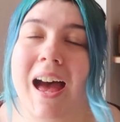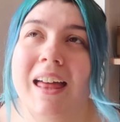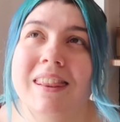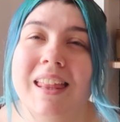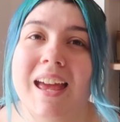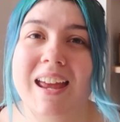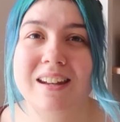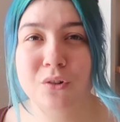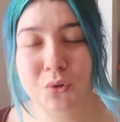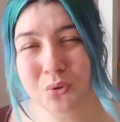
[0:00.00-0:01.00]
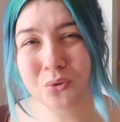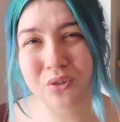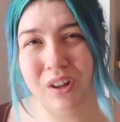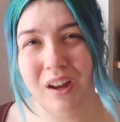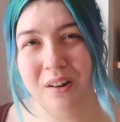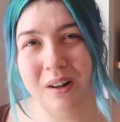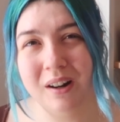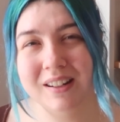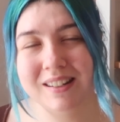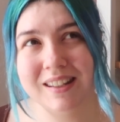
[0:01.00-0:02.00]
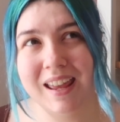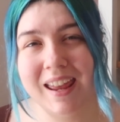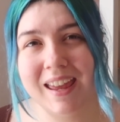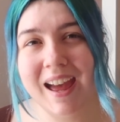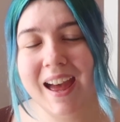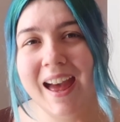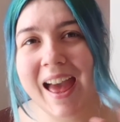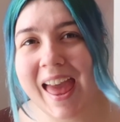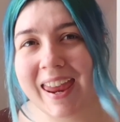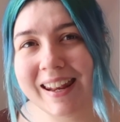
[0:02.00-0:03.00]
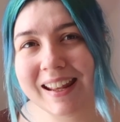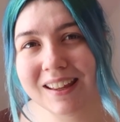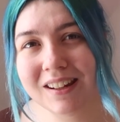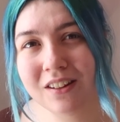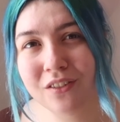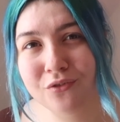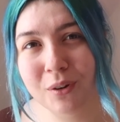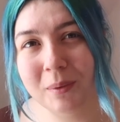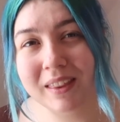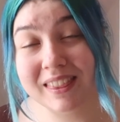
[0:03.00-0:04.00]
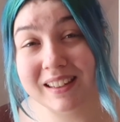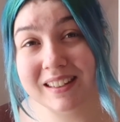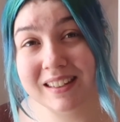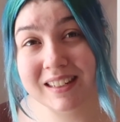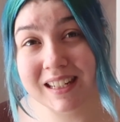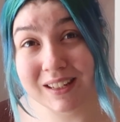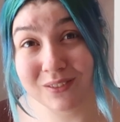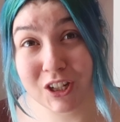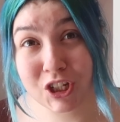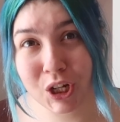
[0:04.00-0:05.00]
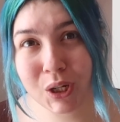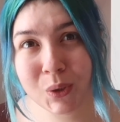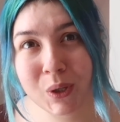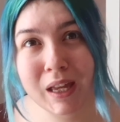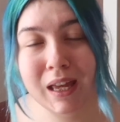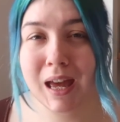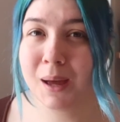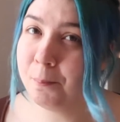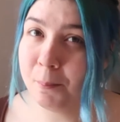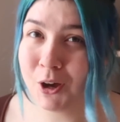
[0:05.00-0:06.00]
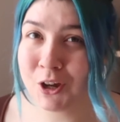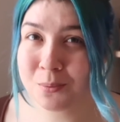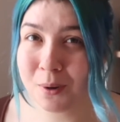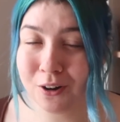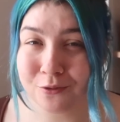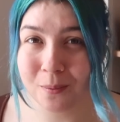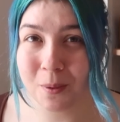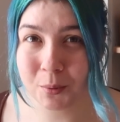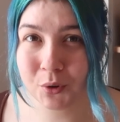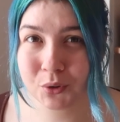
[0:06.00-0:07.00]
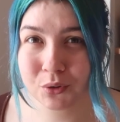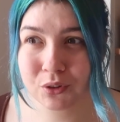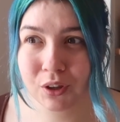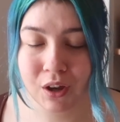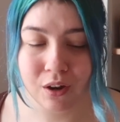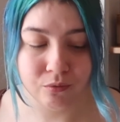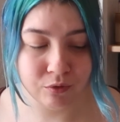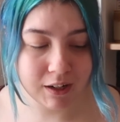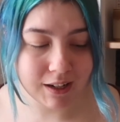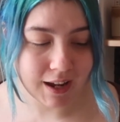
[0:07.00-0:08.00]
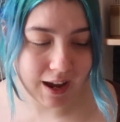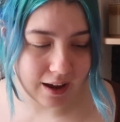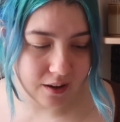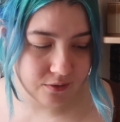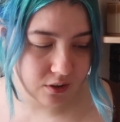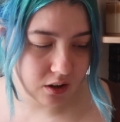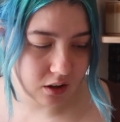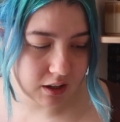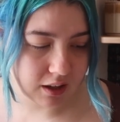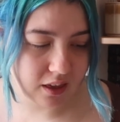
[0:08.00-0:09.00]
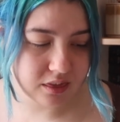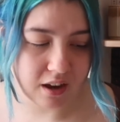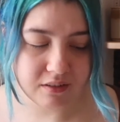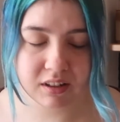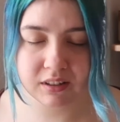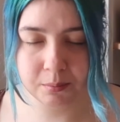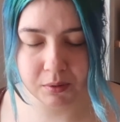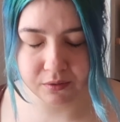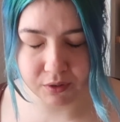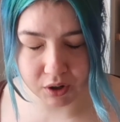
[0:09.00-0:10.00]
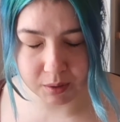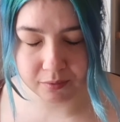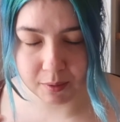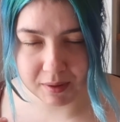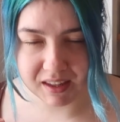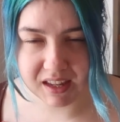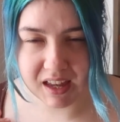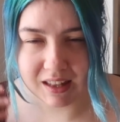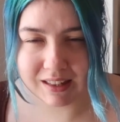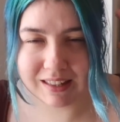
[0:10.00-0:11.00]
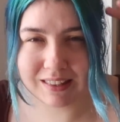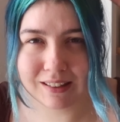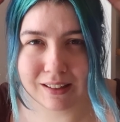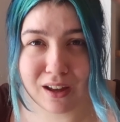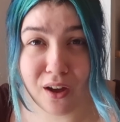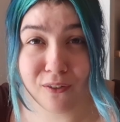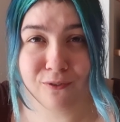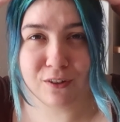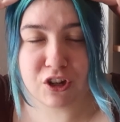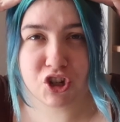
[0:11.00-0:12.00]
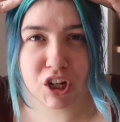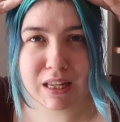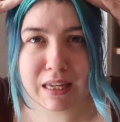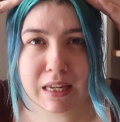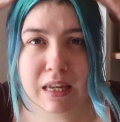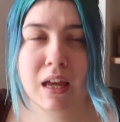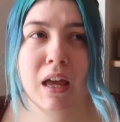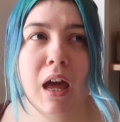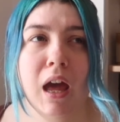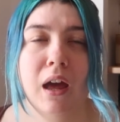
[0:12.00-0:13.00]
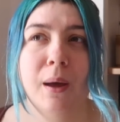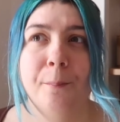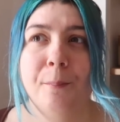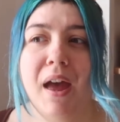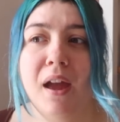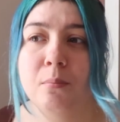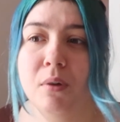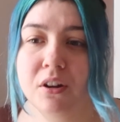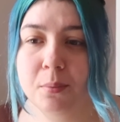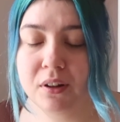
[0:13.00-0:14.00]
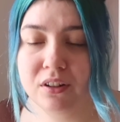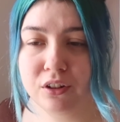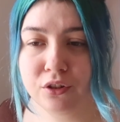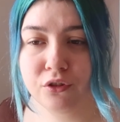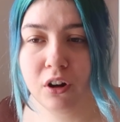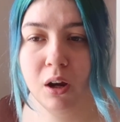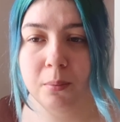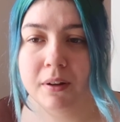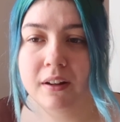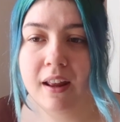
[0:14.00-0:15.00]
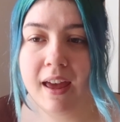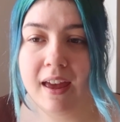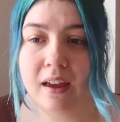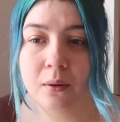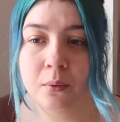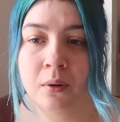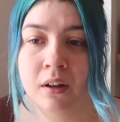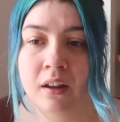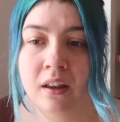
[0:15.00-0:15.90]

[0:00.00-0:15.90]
And then also, I'd say at Alien from like the TV show and Murderbot from the books really have like a very similar vibe for me, at least like visually, how Murderbot is described and how